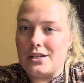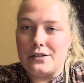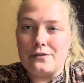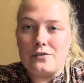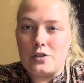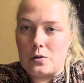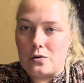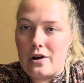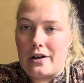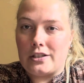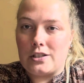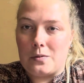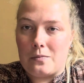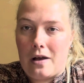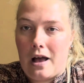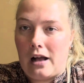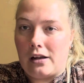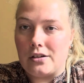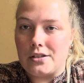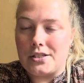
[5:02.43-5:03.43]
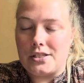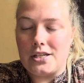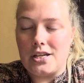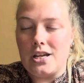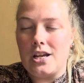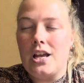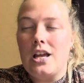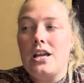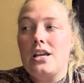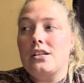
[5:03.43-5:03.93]
of direct
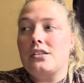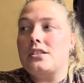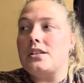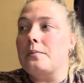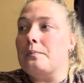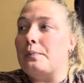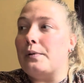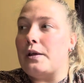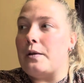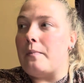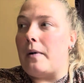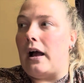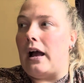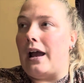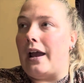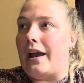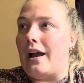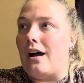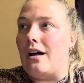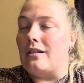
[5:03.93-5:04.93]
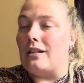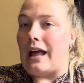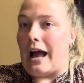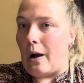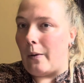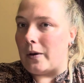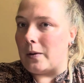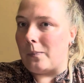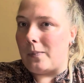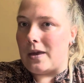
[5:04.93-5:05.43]
democracy simply by
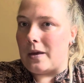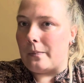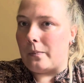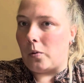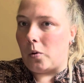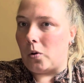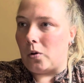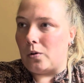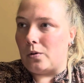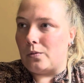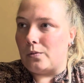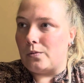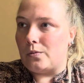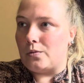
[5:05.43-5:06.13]
allowing people